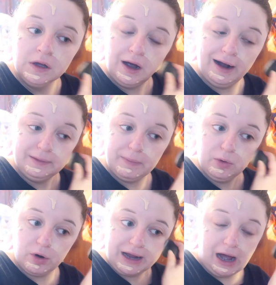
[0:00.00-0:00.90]
I did my
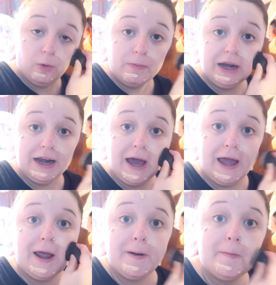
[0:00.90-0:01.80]
workout
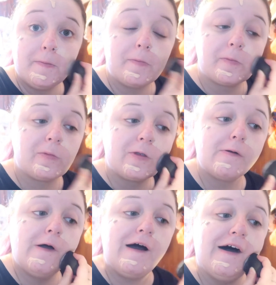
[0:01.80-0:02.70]
Monday
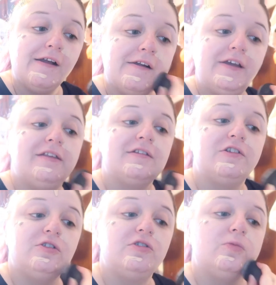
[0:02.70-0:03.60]
and it's
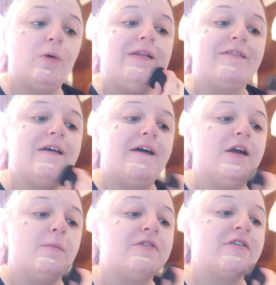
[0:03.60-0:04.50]
Wednesday and
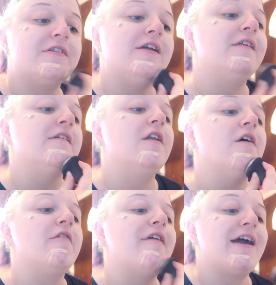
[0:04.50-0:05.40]
I'm still in a
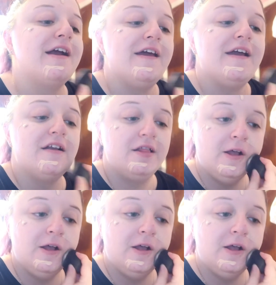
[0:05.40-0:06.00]
lot of agony.